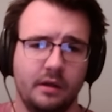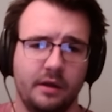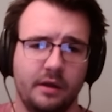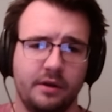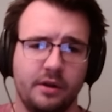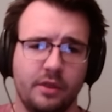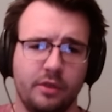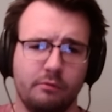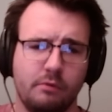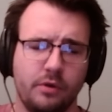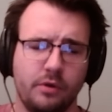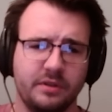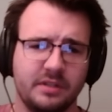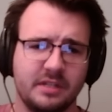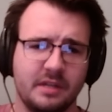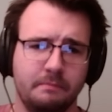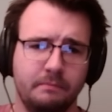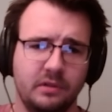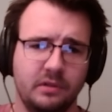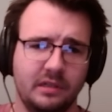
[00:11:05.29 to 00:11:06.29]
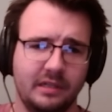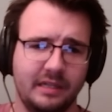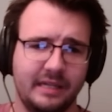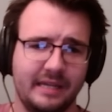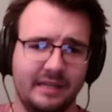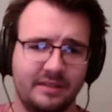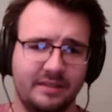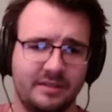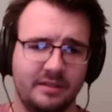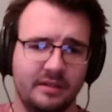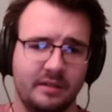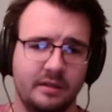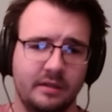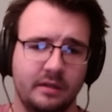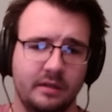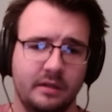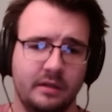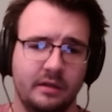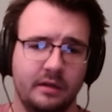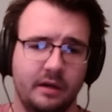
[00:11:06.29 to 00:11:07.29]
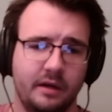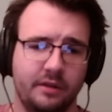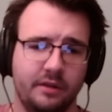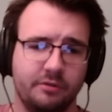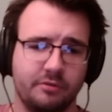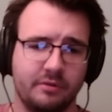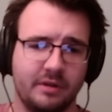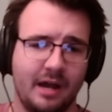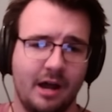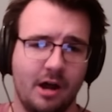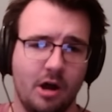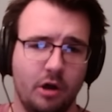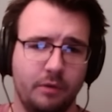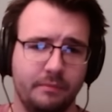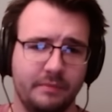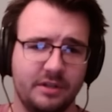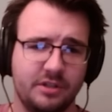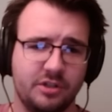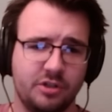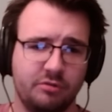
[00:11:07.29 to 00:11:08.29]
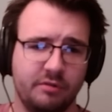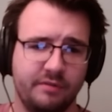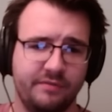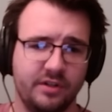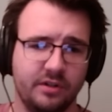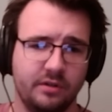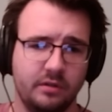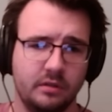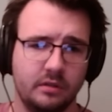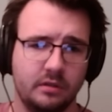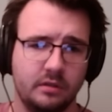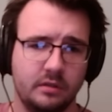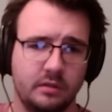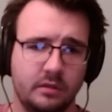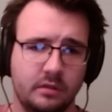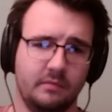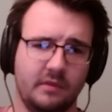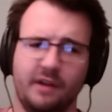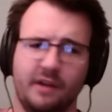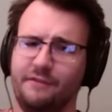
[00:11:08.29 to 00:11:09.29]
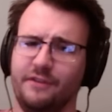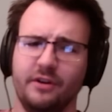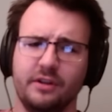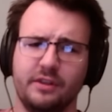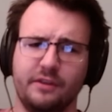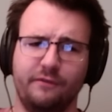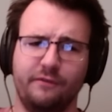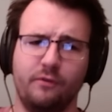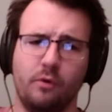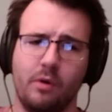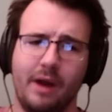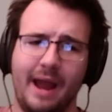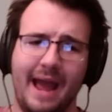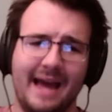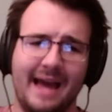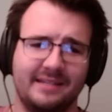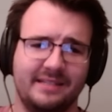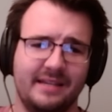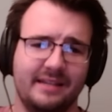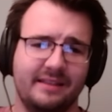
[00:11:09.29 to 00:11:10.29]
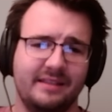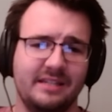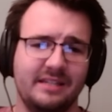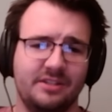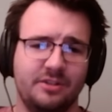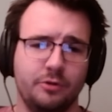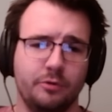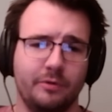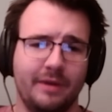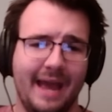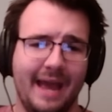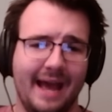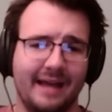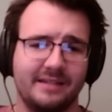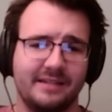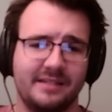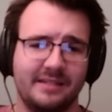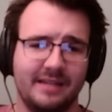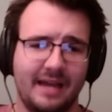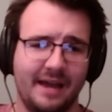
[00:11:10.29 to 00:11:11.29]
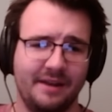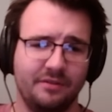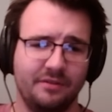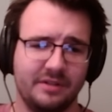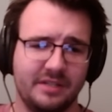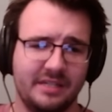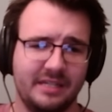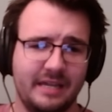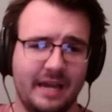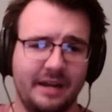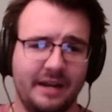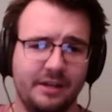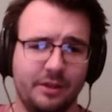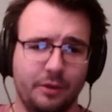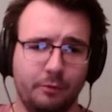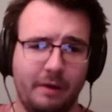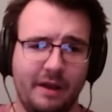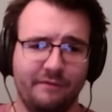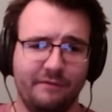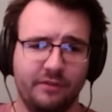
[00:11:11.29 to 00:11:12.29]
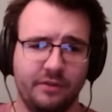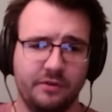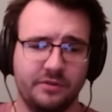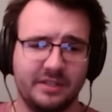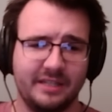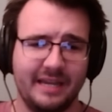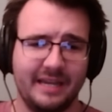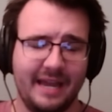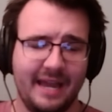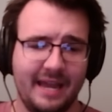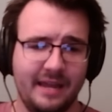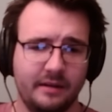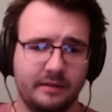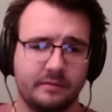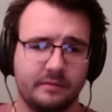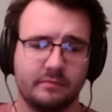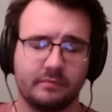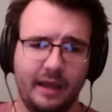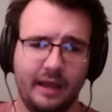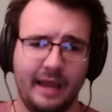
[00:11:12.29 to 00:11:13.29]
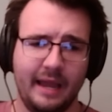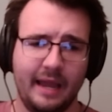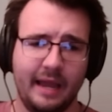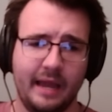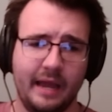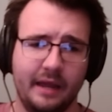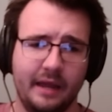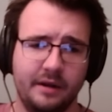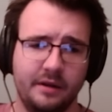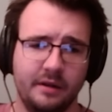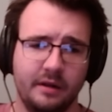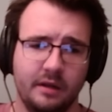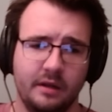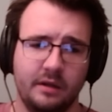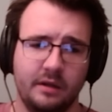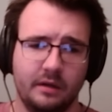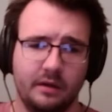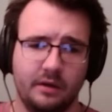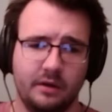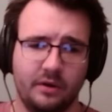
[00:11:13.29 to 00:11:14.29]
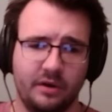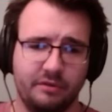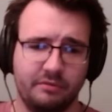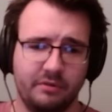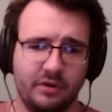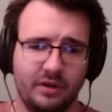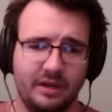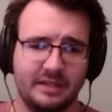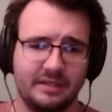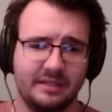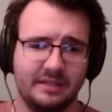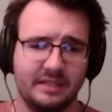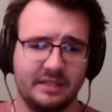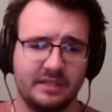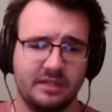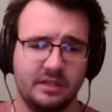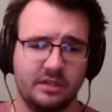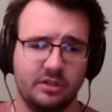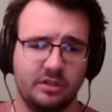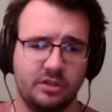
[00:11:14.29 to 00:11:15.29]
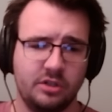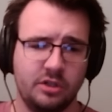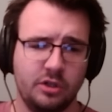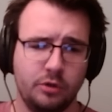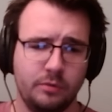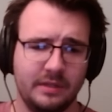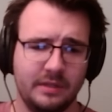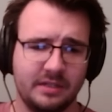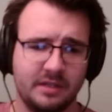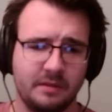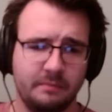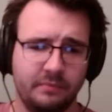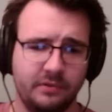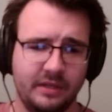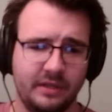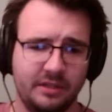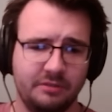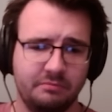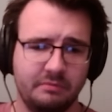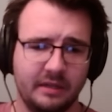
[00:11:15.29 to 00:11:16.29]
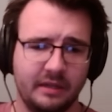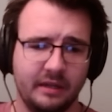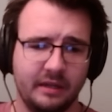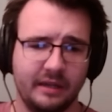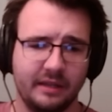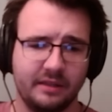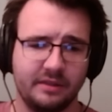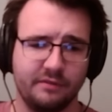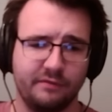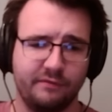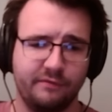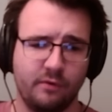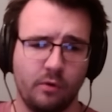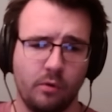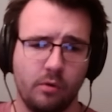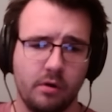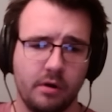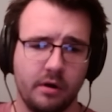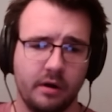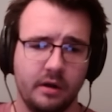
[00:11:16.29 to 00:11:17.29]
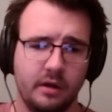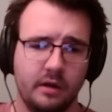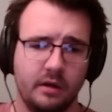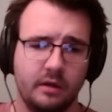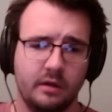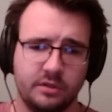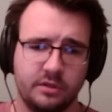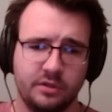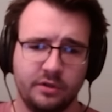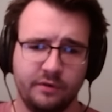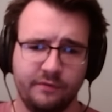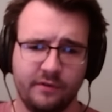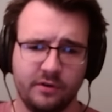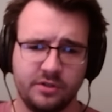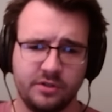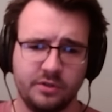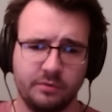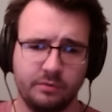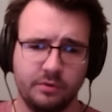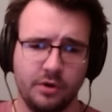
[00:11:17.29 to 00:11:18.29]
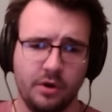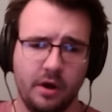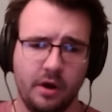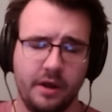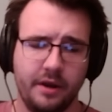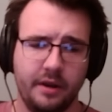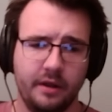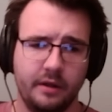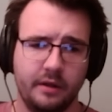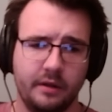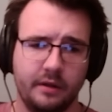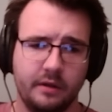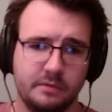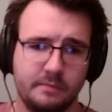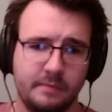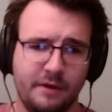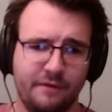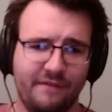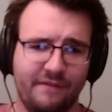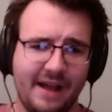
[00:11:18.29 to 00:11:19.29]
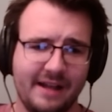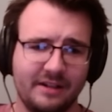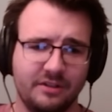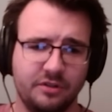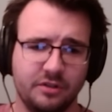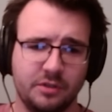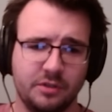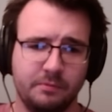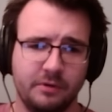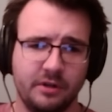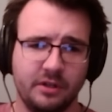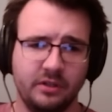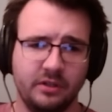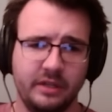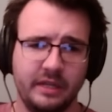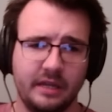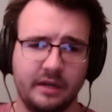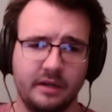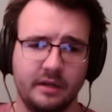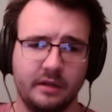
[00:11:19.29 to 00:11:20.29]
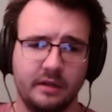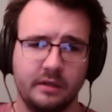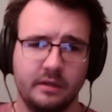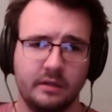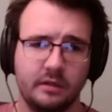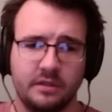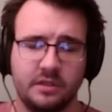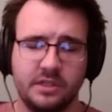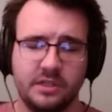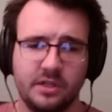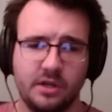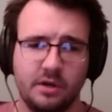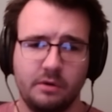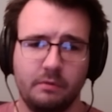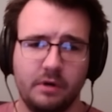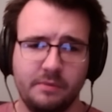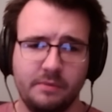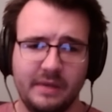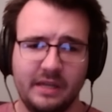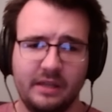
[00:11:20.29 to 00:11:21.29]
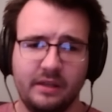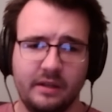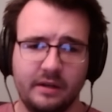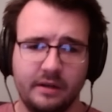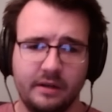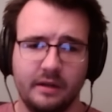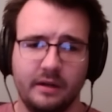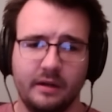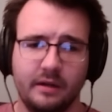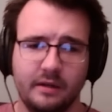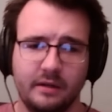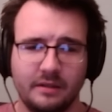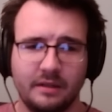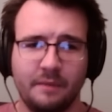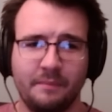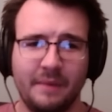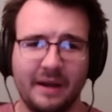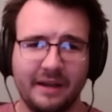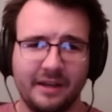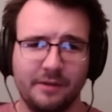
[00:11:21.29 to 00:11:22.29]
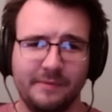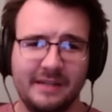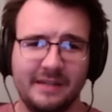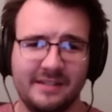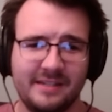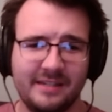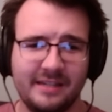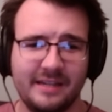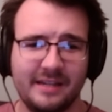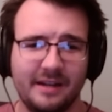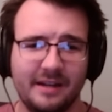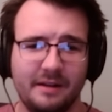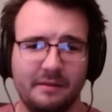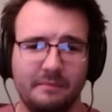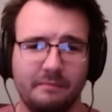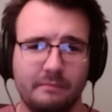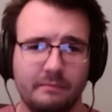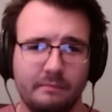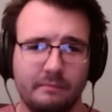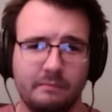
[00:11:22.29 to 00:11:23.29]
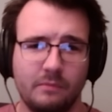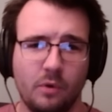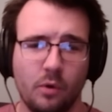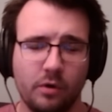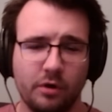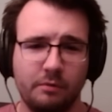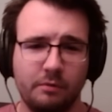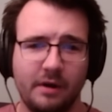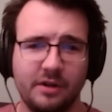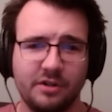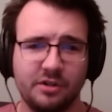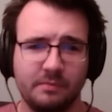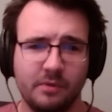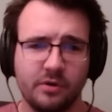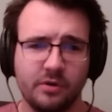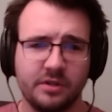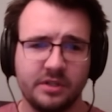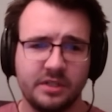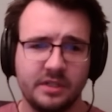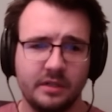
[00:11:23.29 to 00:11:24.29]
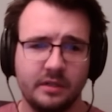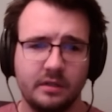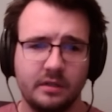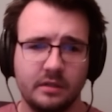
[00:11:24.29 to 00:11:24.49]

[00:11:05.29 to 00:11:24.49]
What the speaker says: Another row that's complete, another column that's trivial. I feel like the 4 has to hit these 2 cats. I don't see any other way for those to get hit, and I realize this 2 is complete, so we can get the 4. So far, so good. Matter of fact, it looks pretty clean. So what do you mean? Am I gonna be seeing more question marks?